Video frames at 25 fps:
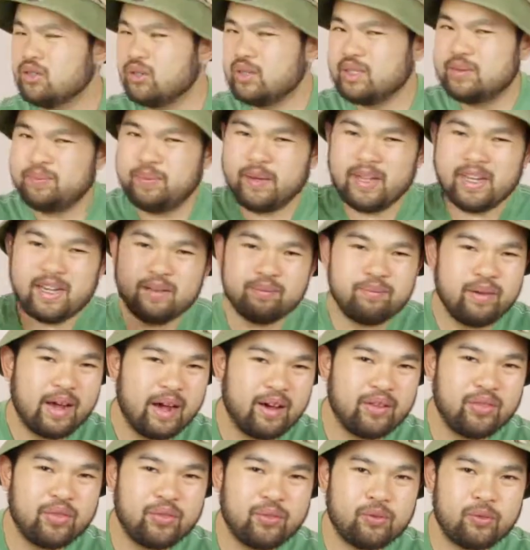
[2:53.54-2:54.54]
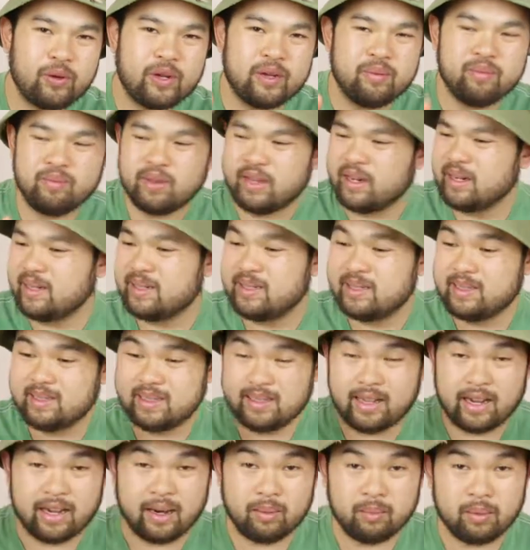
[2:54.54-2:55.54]
it's been about 3 minutes,
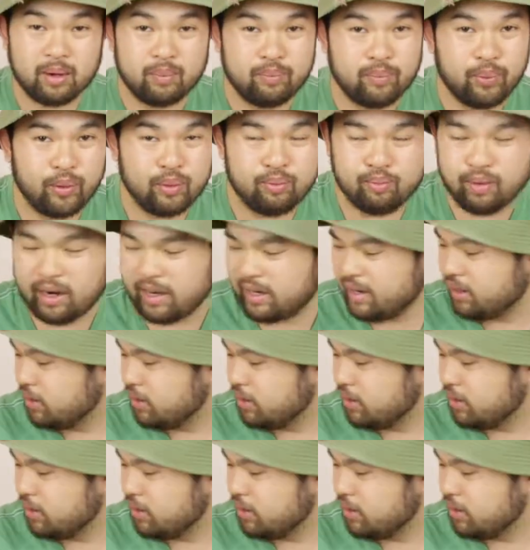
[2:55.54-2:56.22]
and I'm gonna put my